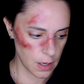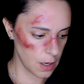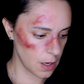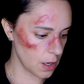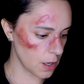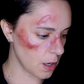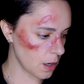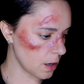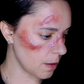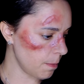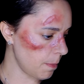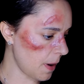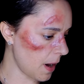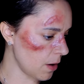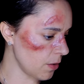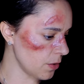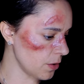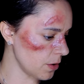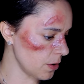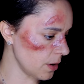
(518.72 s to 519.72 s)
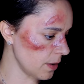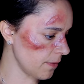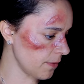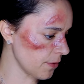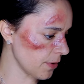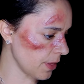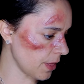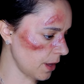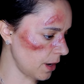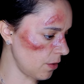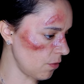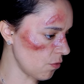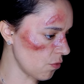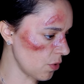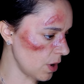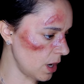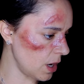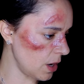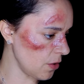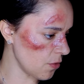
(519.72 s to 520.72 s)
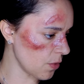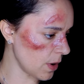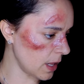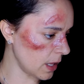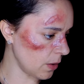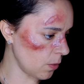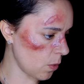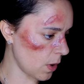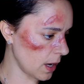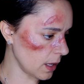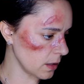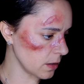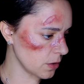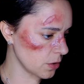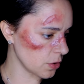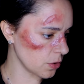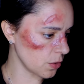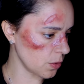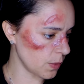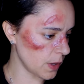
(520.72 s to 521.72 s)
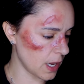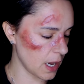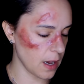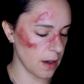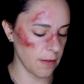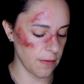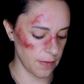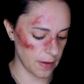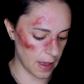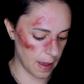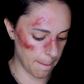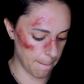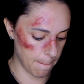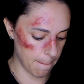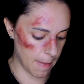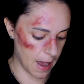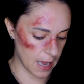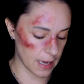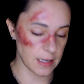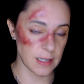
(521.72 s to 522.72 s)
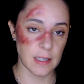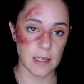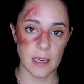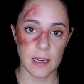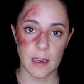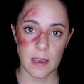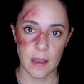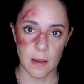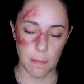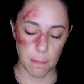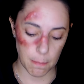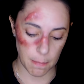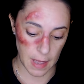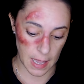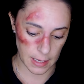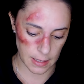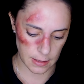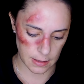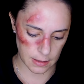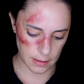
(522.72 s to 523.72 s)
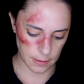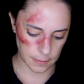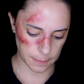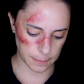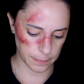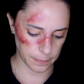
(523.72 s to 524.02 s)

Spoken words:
I'm gonna powder everything really well so we have a matte base.